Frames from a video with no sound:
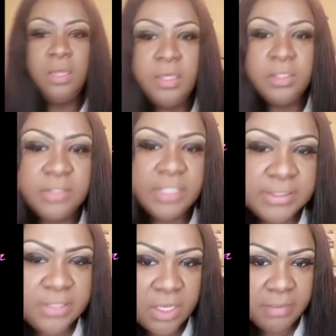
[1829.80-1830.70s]
So let's
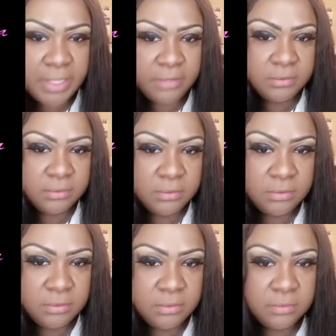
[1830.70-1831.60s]
talk about
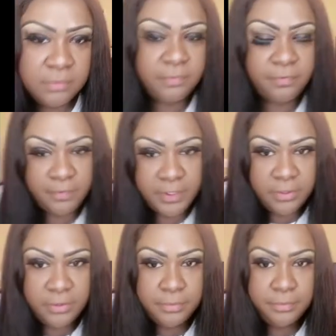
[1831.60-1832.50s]
fear.